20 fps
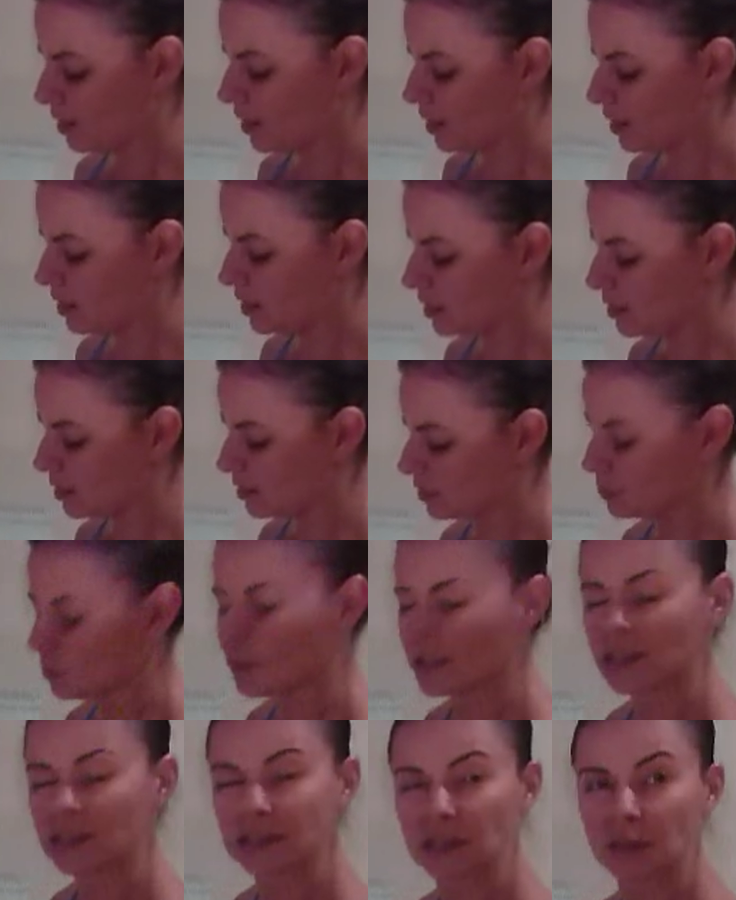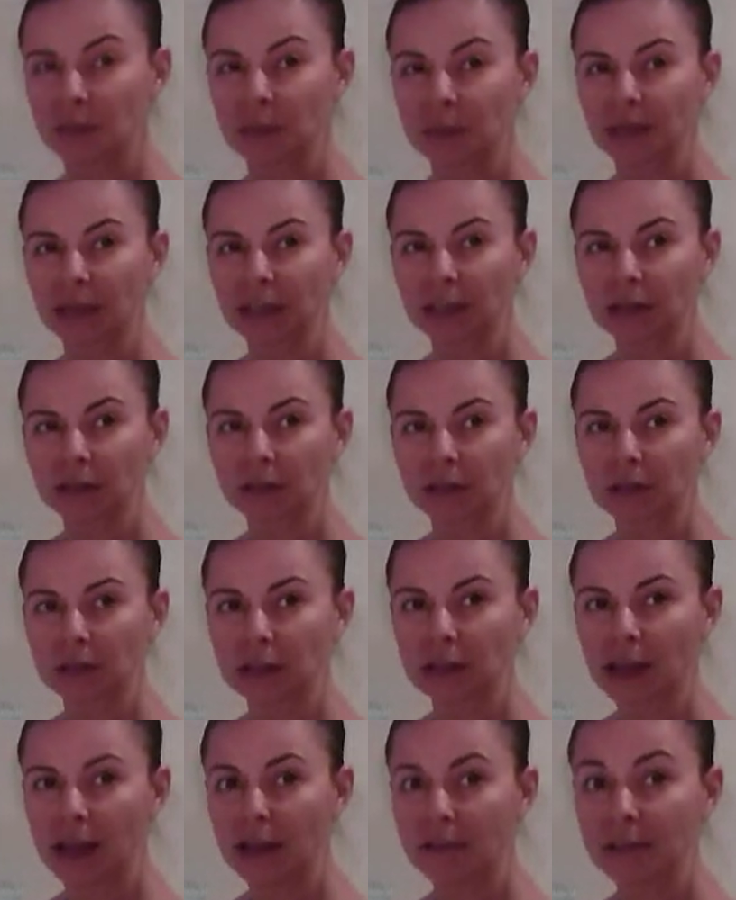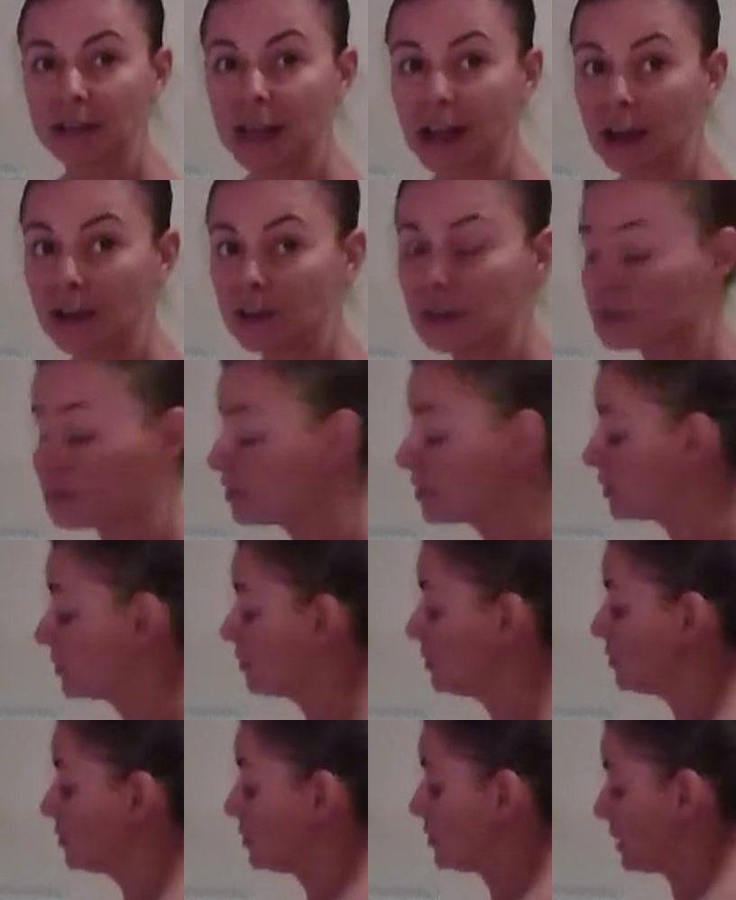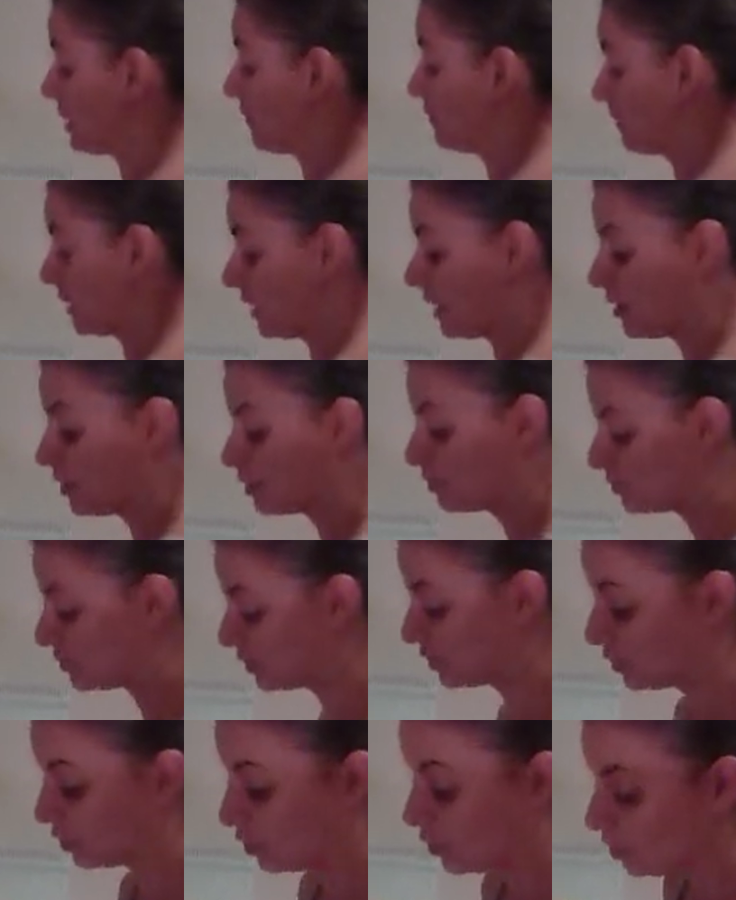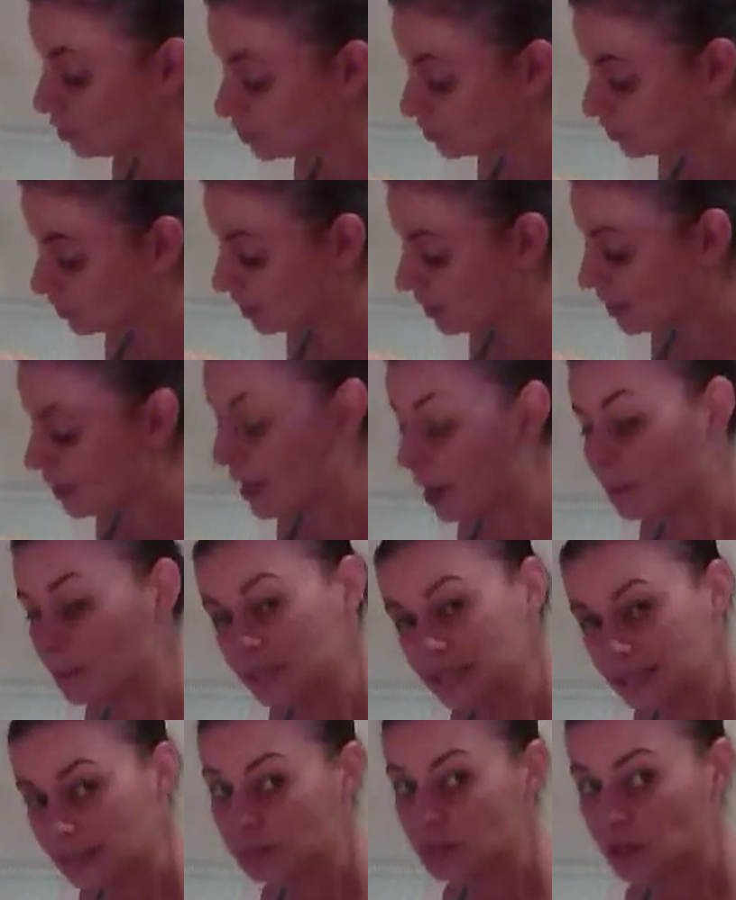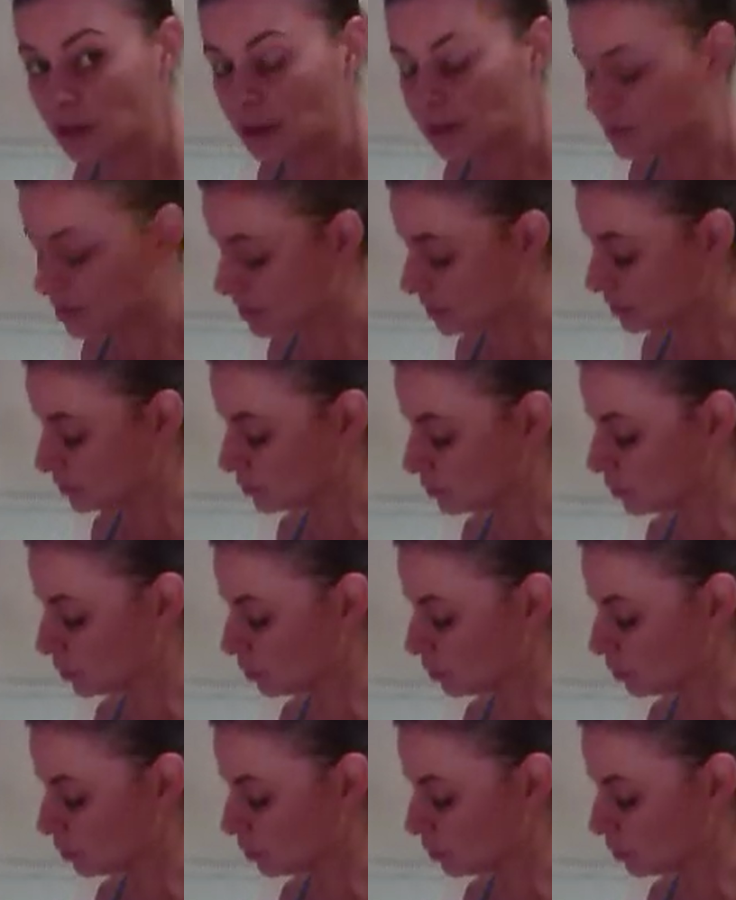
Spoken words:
And what else did we make? We got avocados. We used to use avocados a lot, and we sometimes still